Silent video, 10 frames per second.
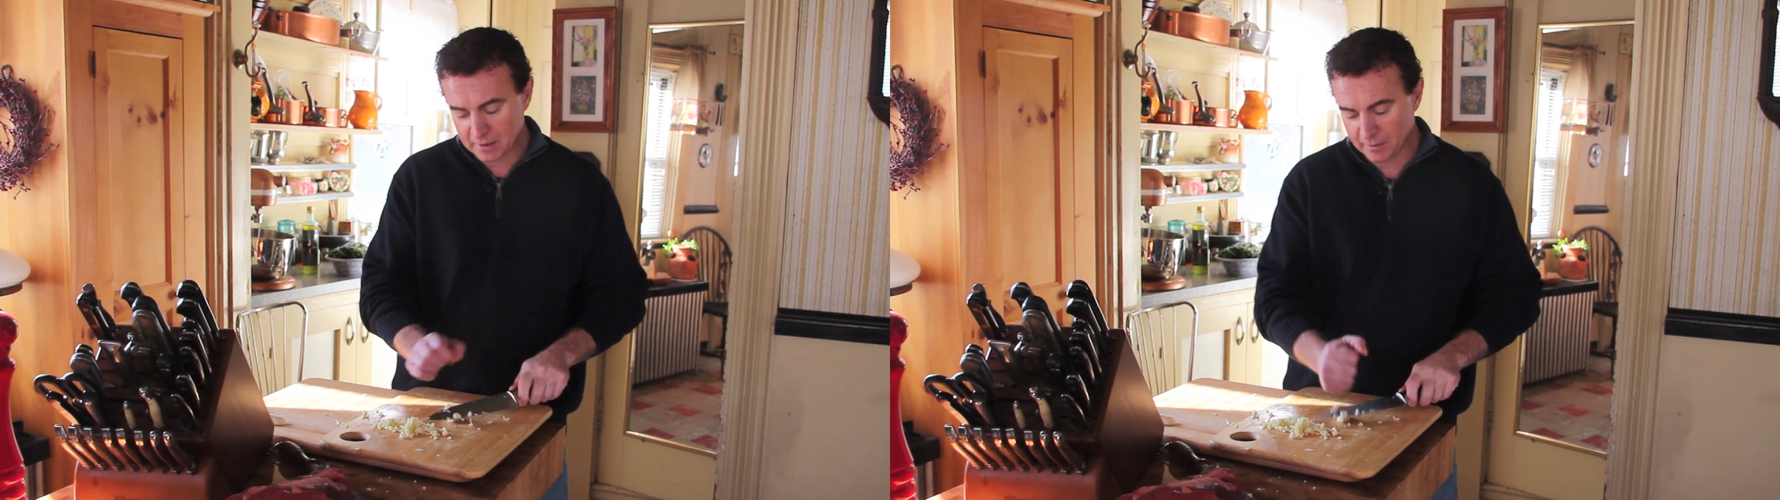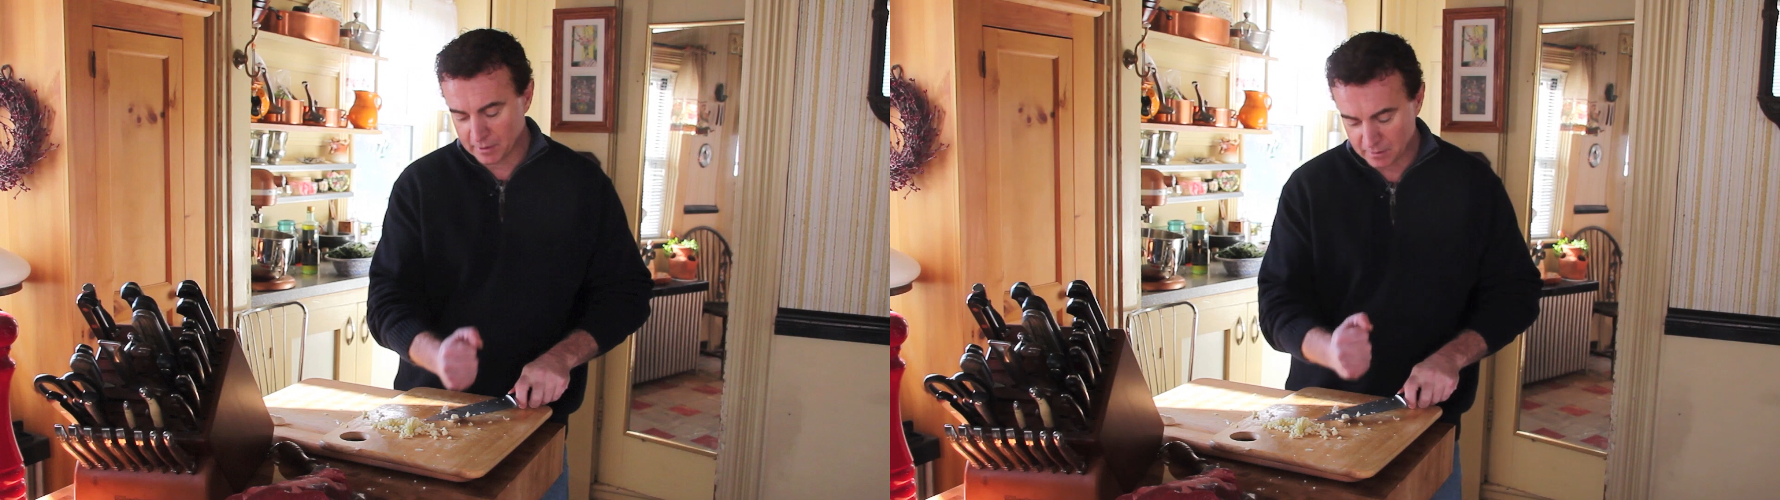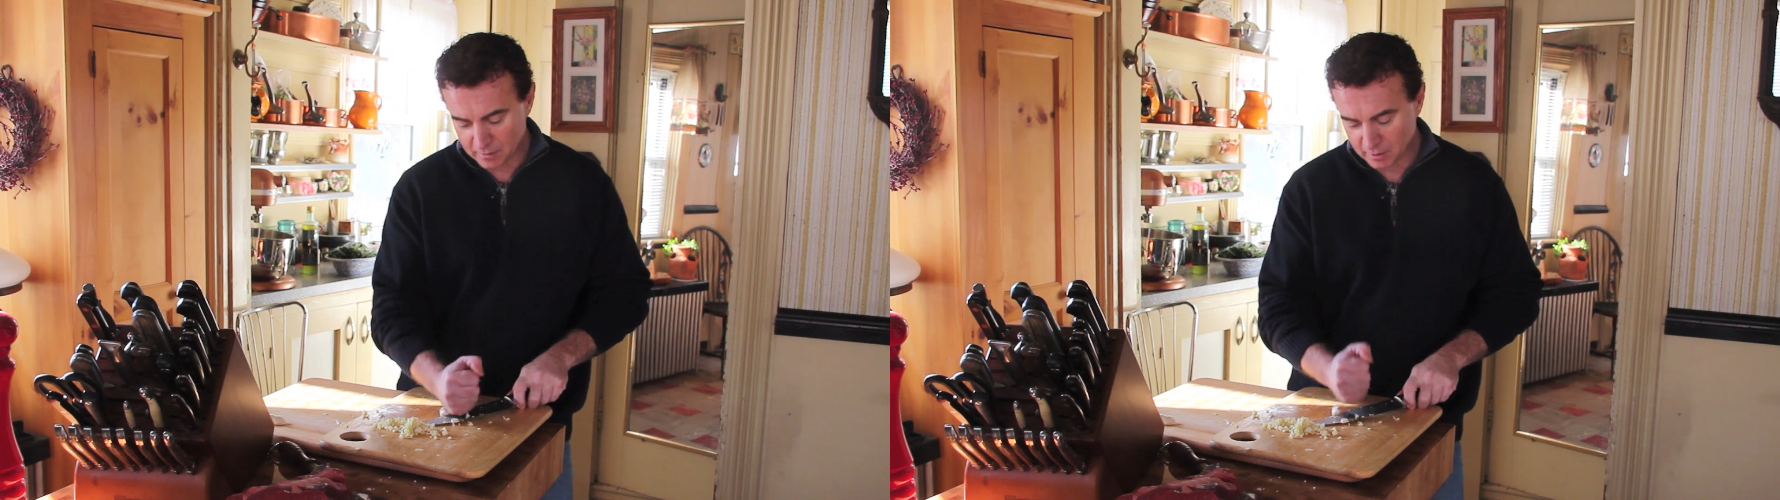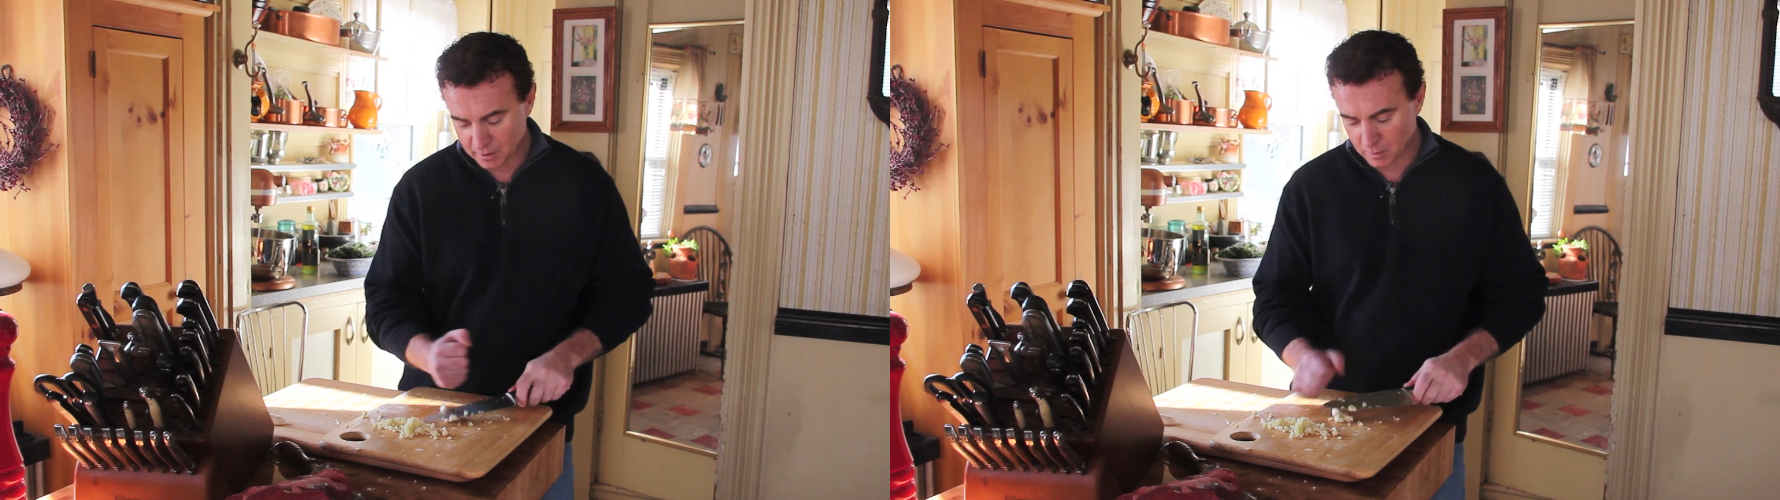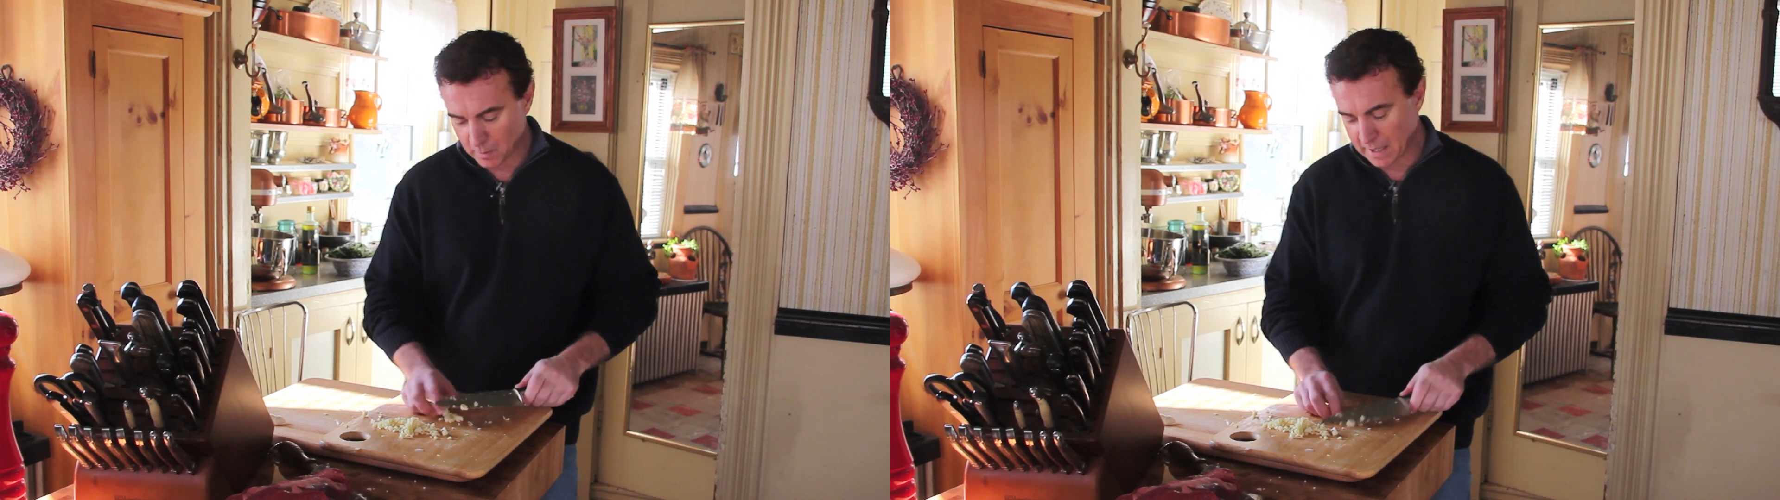give it a
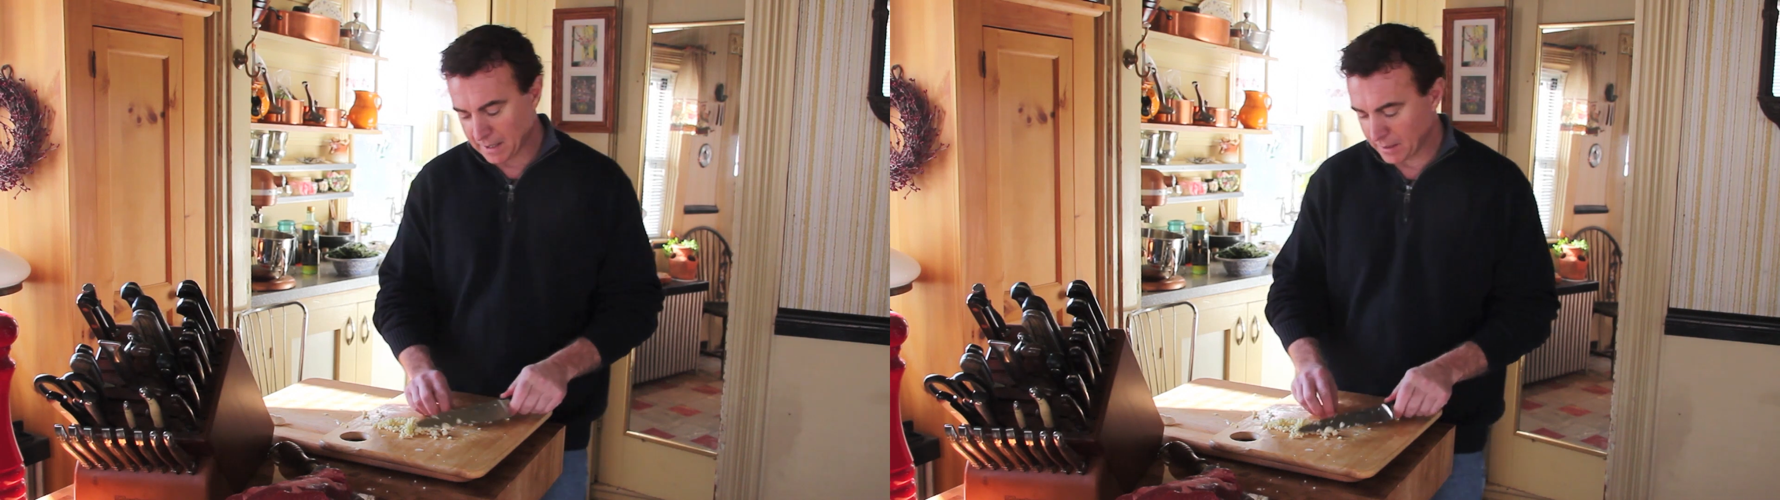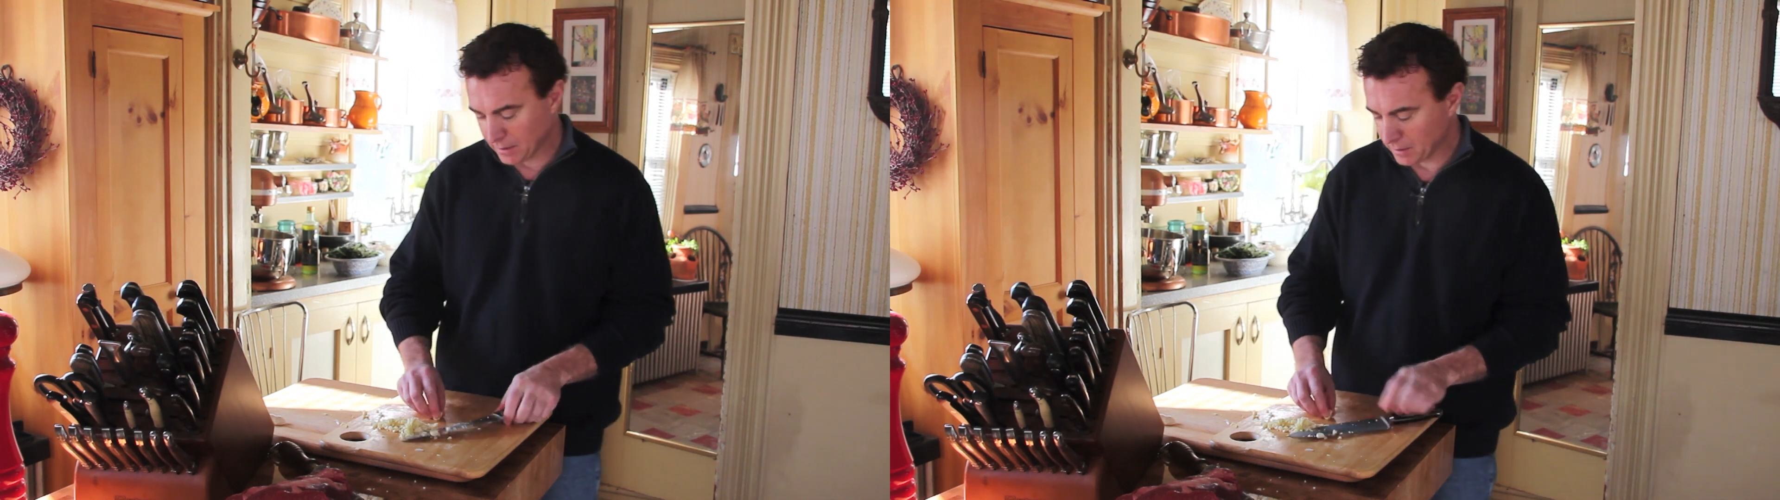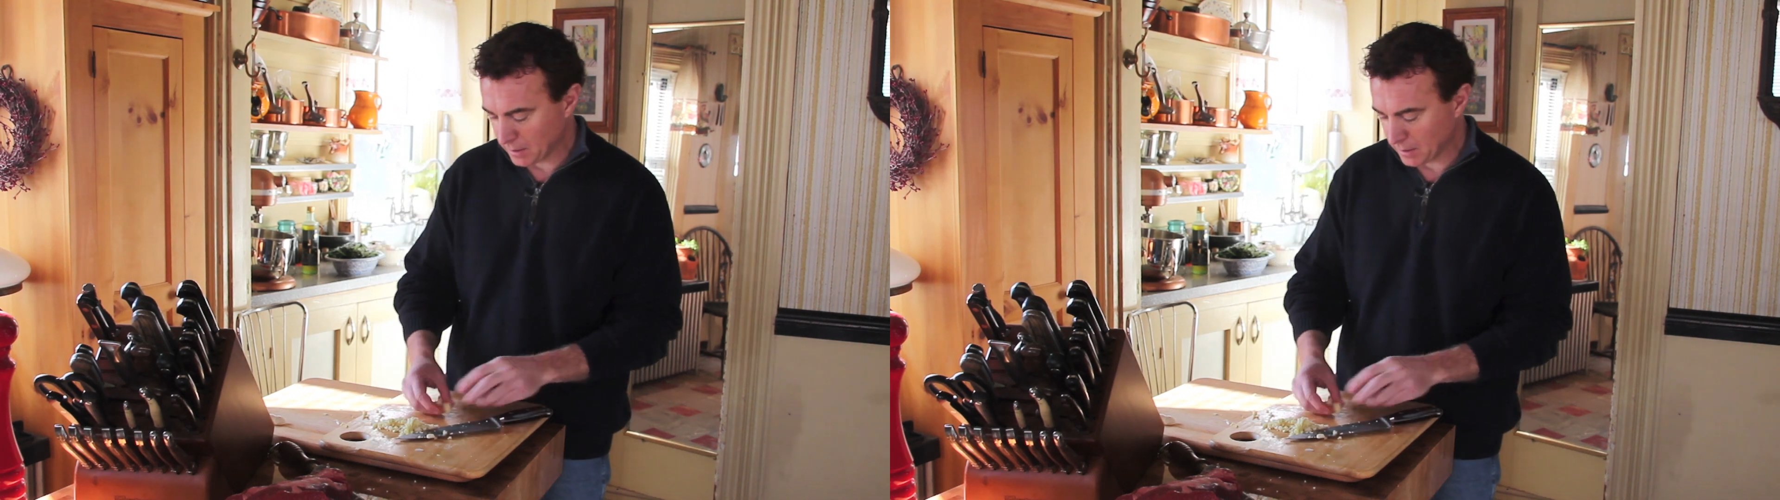little whack, and